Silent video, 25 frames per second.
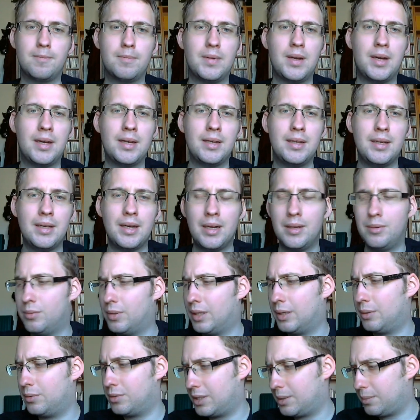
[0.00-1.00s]
I, I,
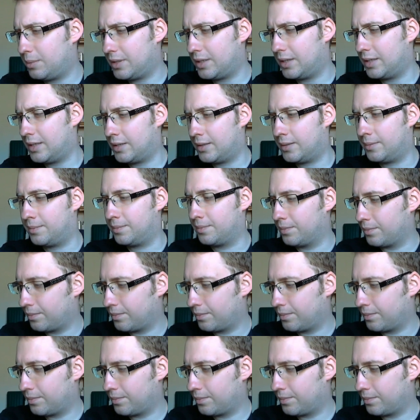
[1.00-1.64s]
I was able to get it